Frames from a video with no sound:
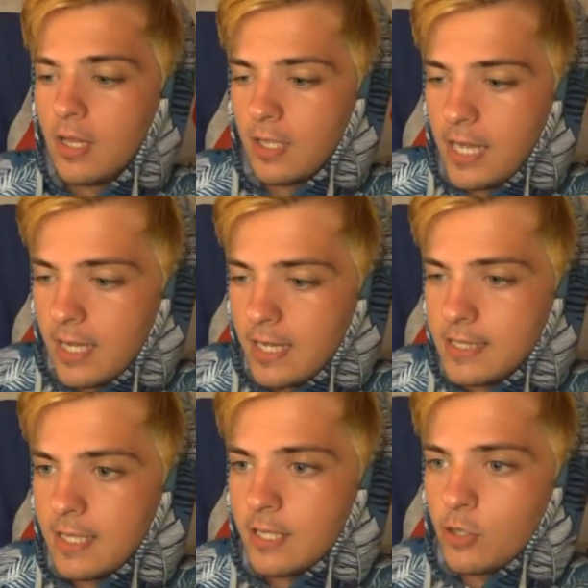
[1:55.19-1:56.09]
Link
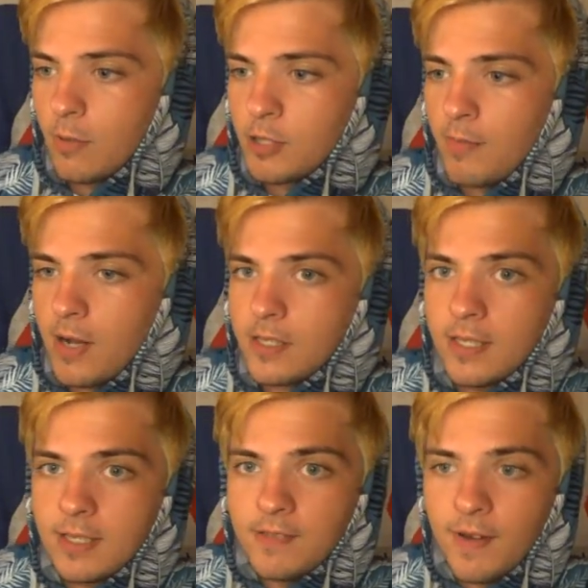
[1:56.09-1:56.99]
is in the description box
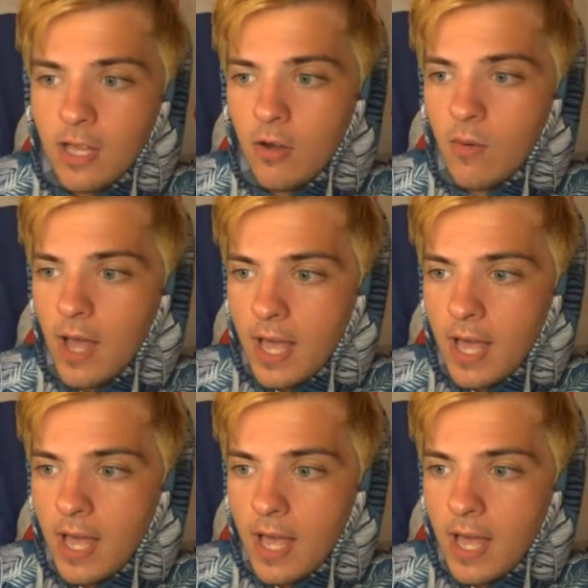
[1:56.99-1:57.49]
of this video